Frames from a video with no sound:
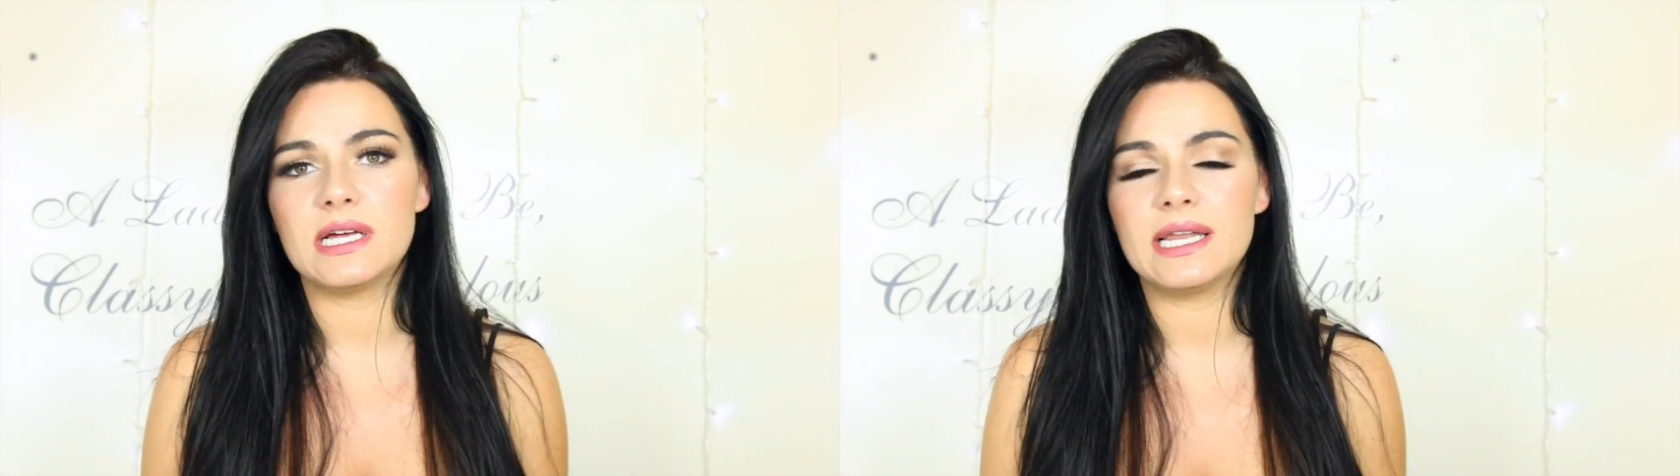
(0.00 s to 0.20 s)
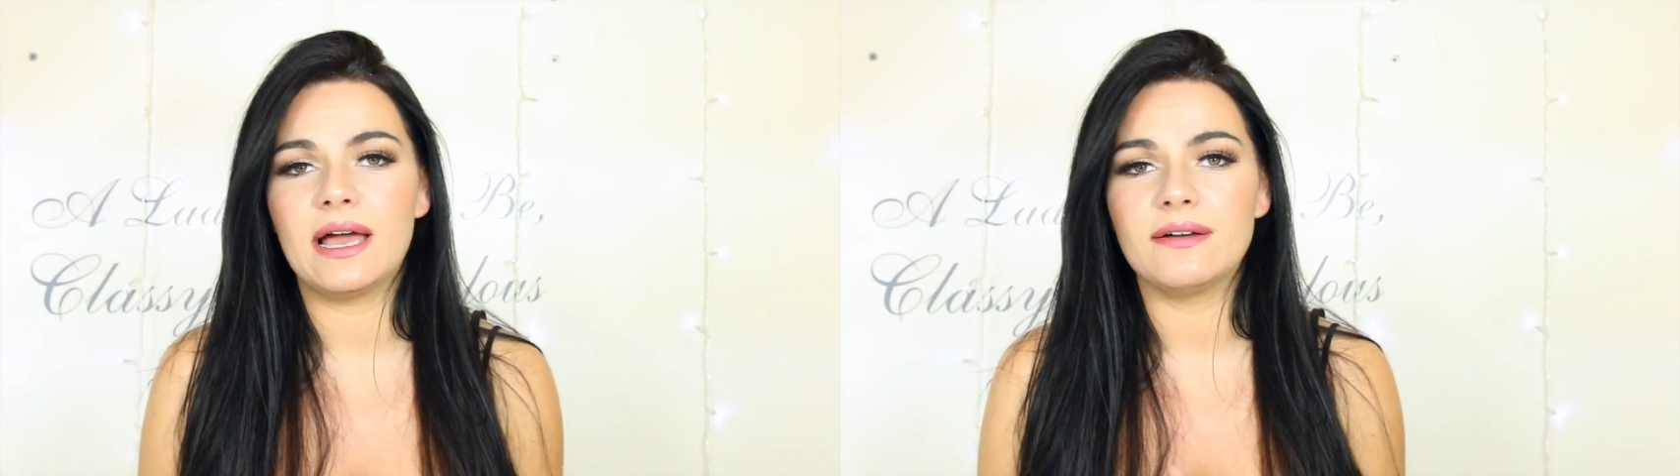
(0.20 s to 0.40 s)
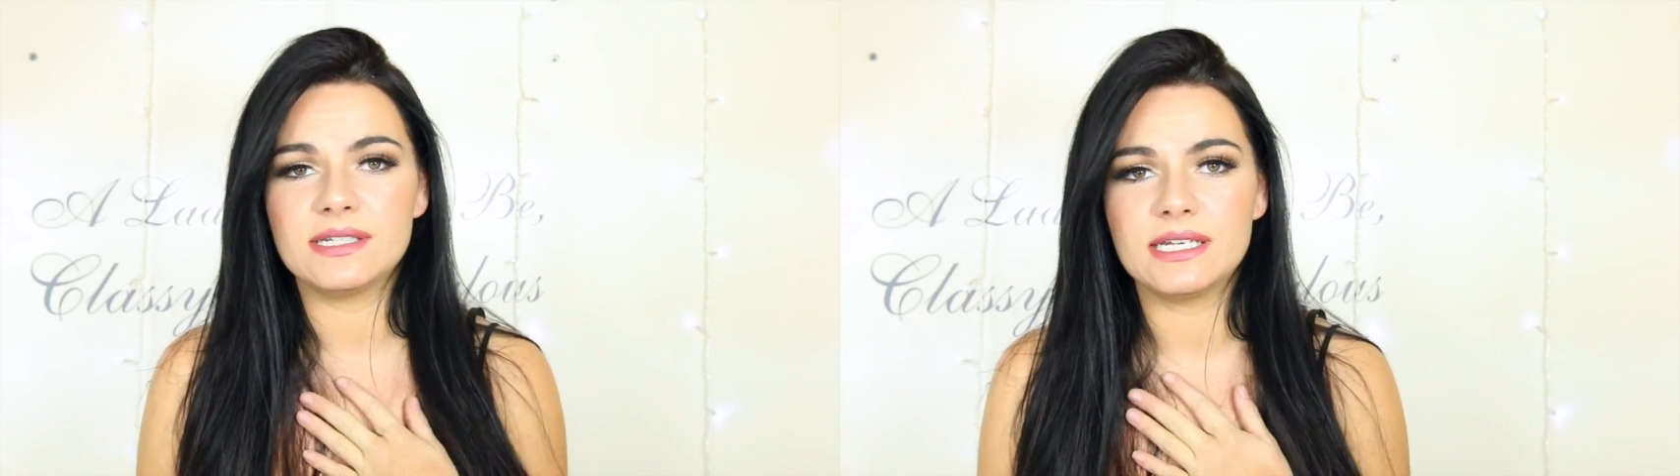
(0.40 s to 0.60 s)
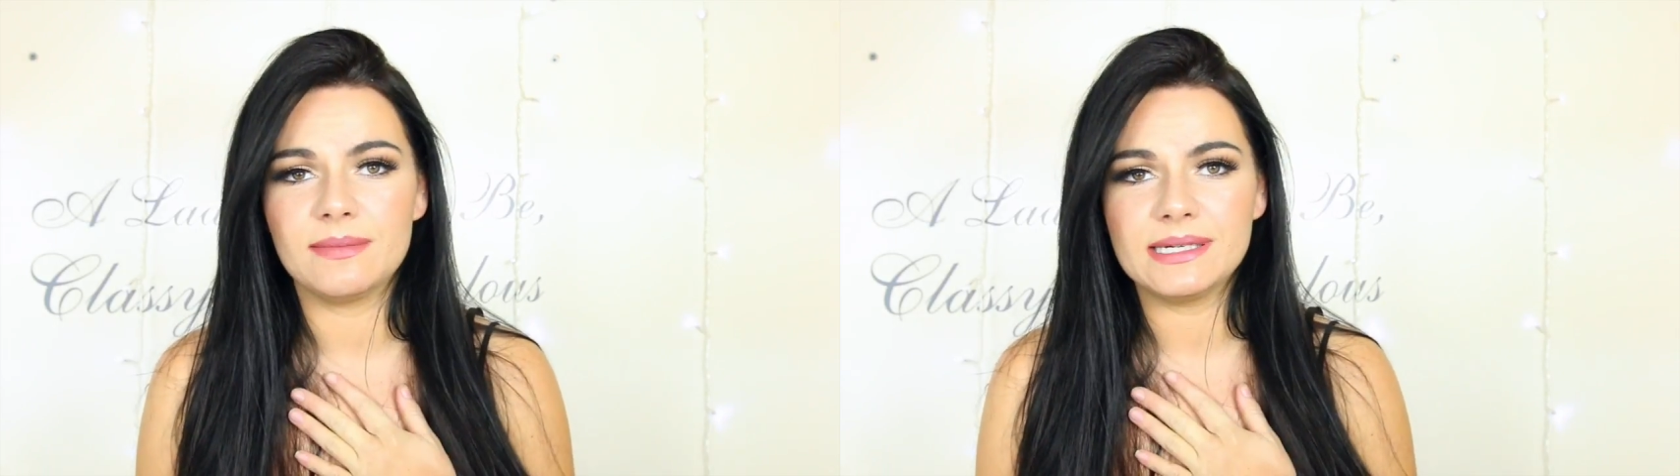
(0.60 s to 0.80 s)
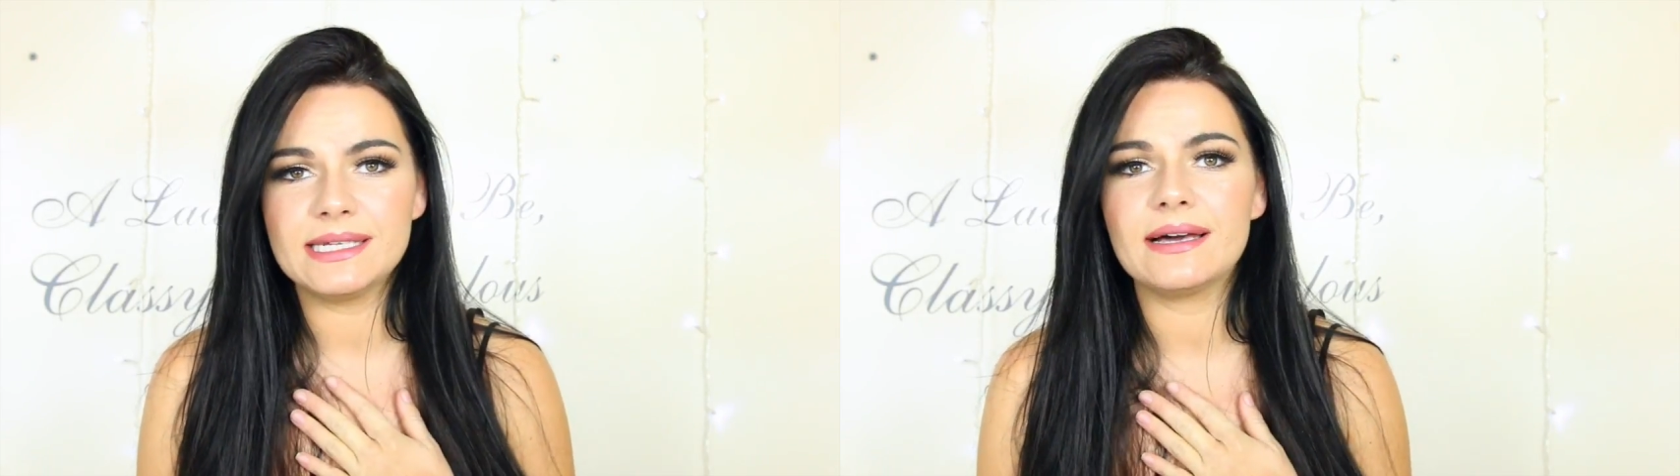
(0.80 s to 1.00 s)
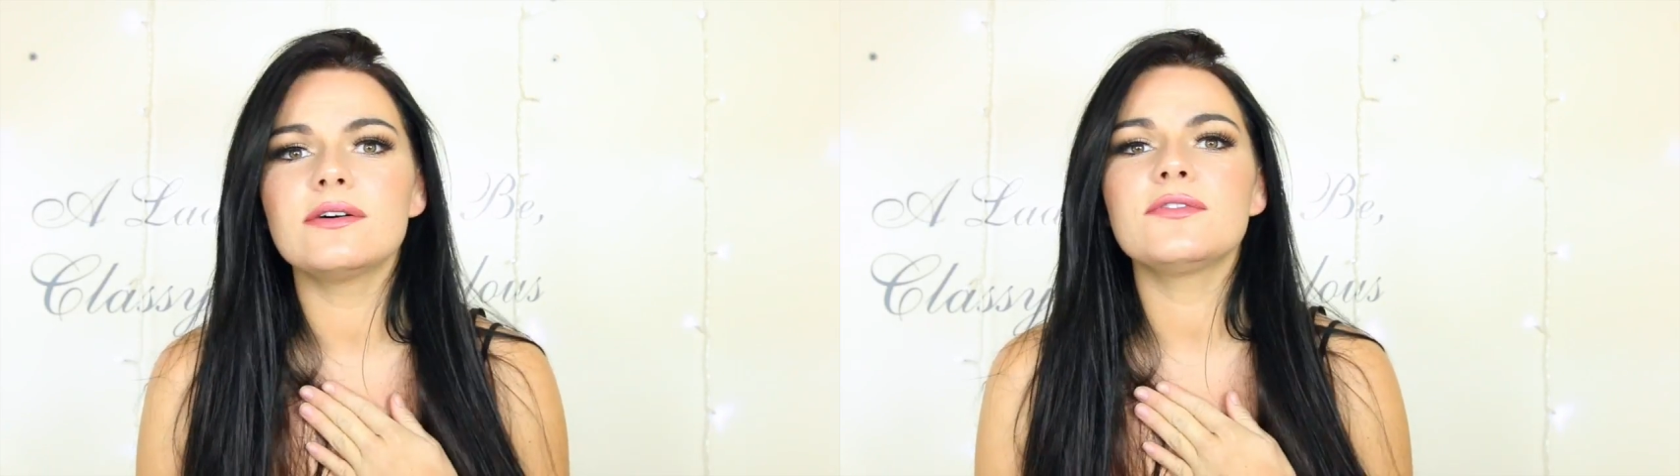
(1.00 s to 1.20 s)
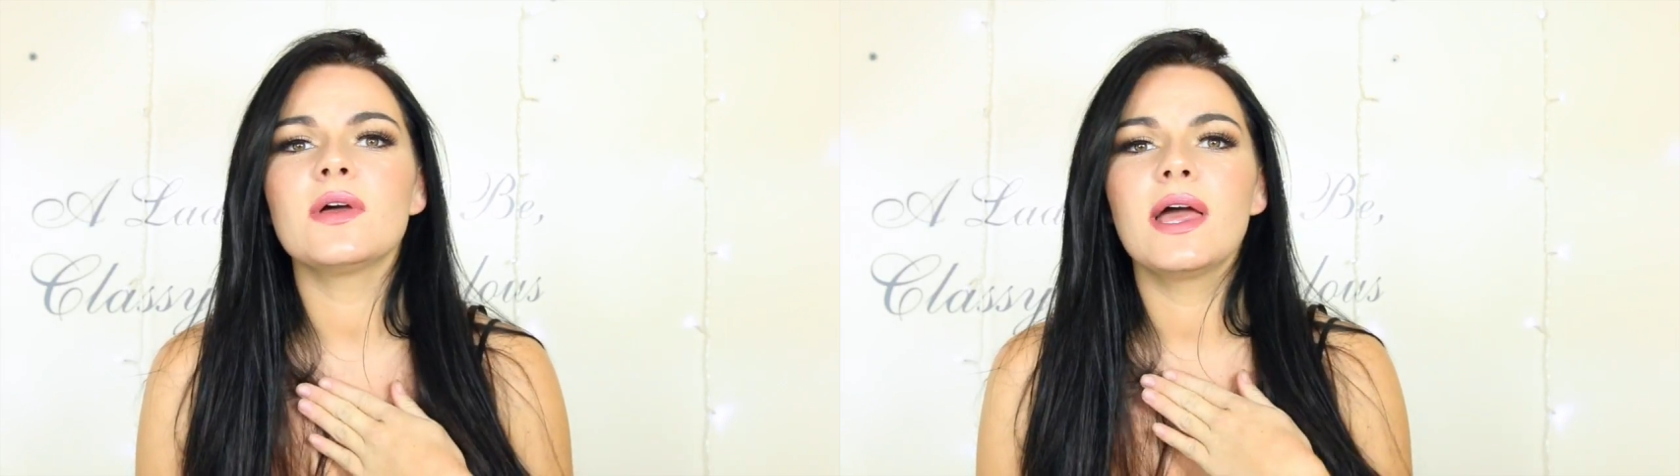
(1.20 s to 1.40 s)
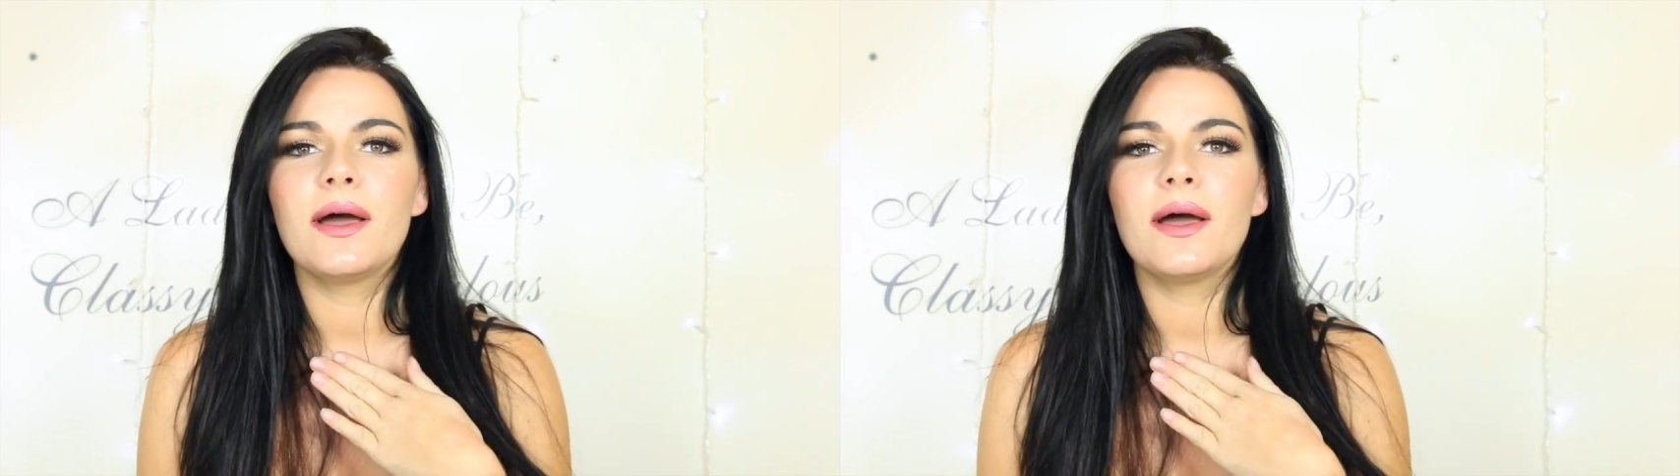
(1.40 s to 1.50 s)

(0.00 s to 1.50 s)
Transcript: done it, I've done it myself,